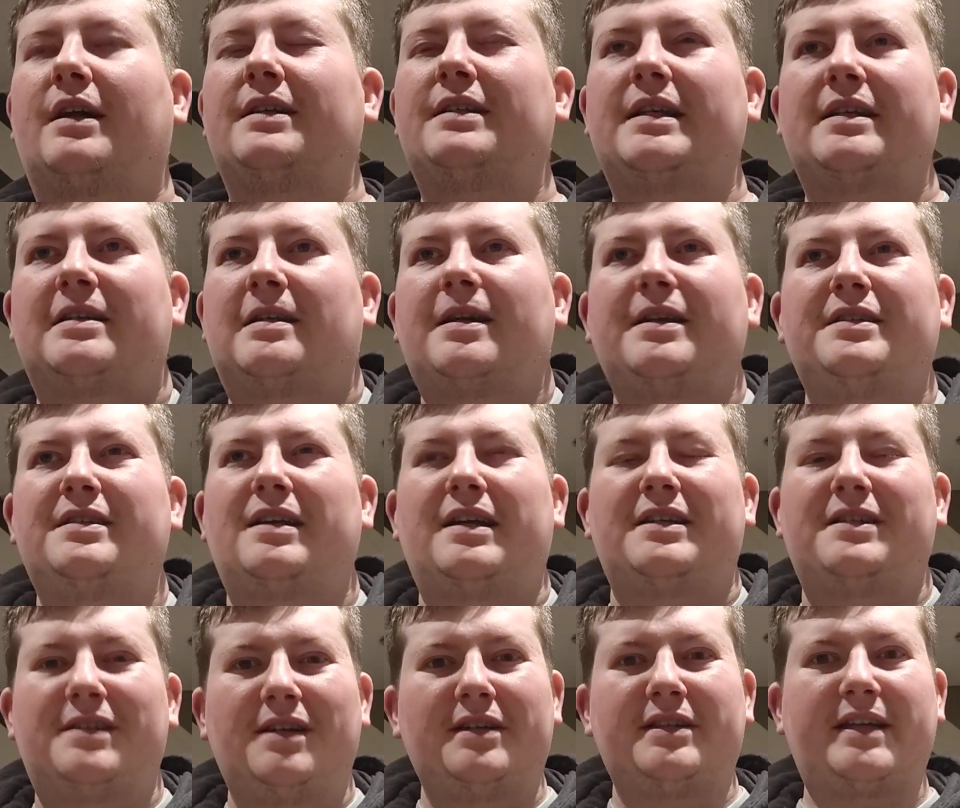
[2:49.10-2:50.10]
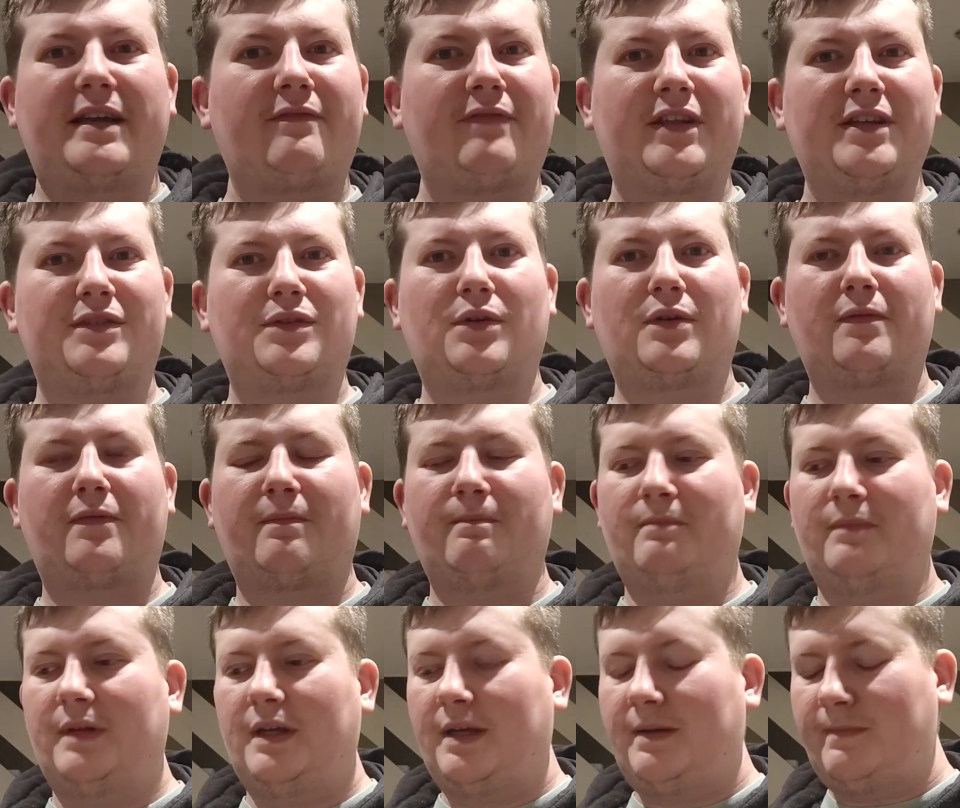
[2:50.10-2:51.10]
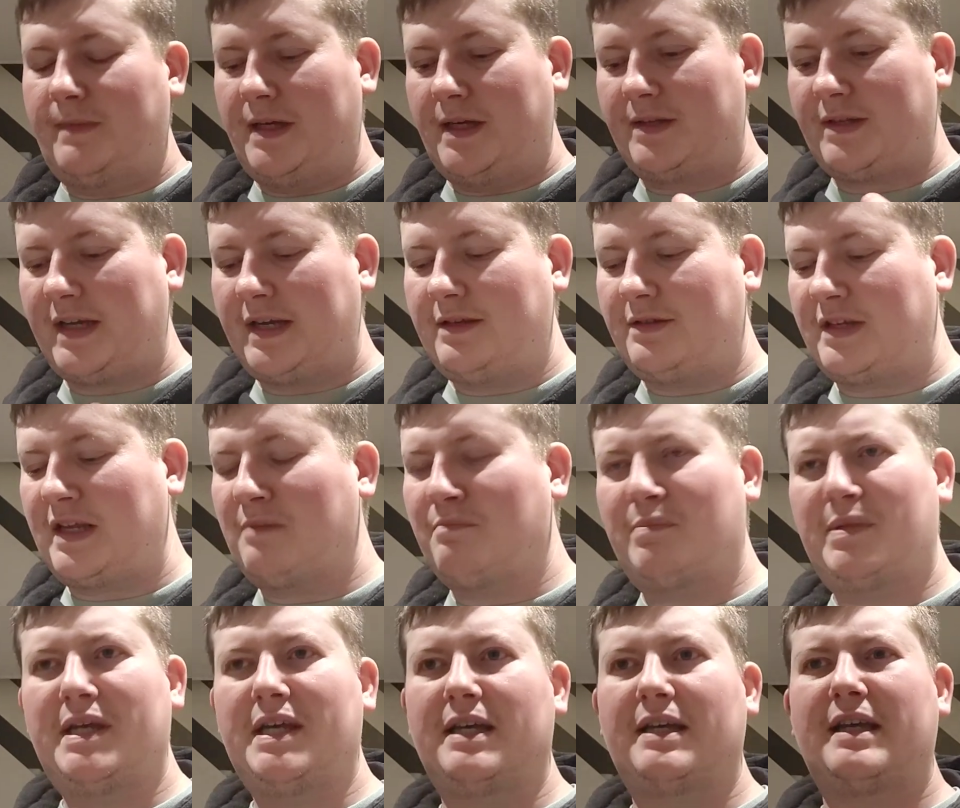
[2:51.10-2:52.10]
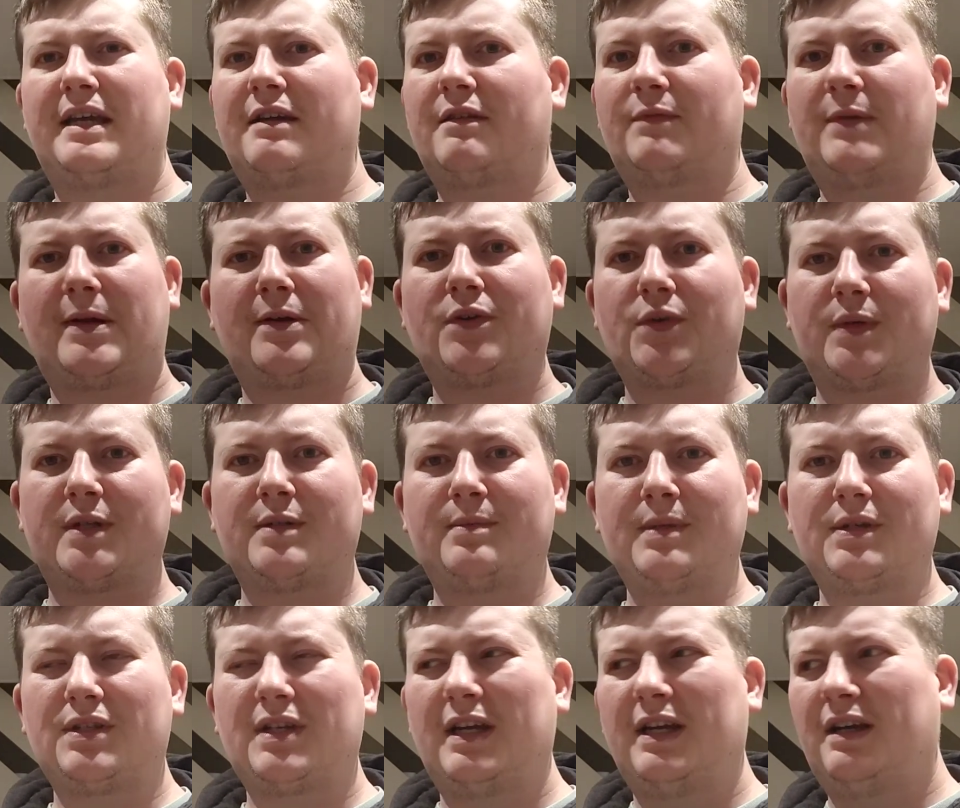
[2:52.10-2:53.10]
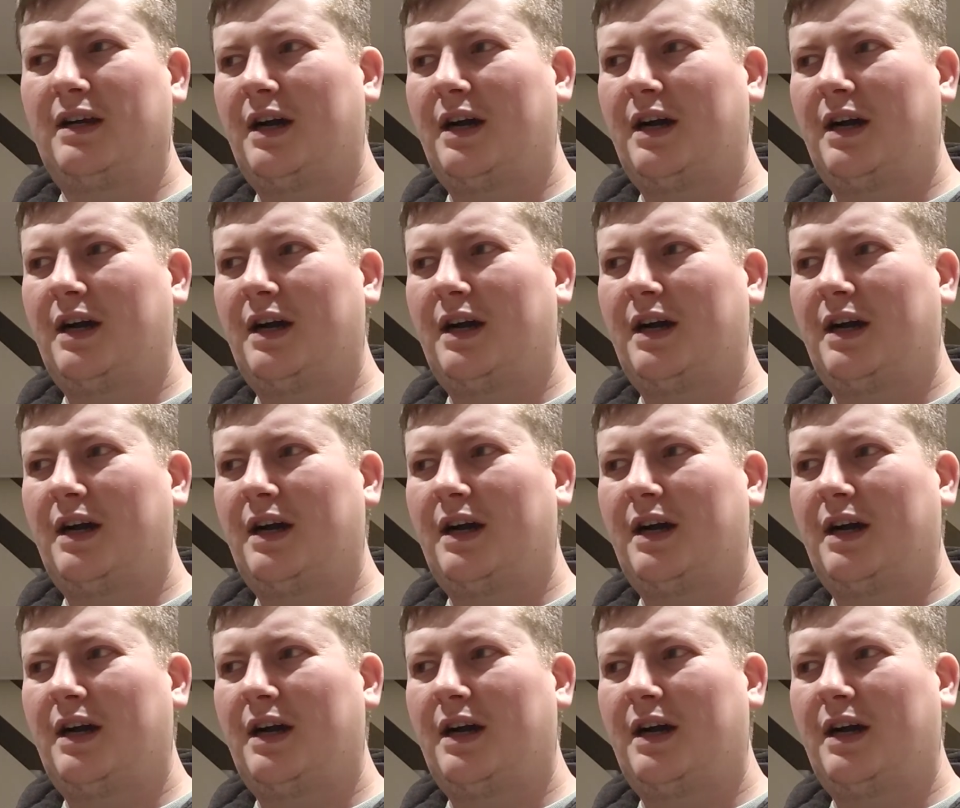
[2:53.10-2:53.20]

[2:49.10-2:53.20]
It's nice. It's nice to have this sort of a, a tasting beer around Christmas.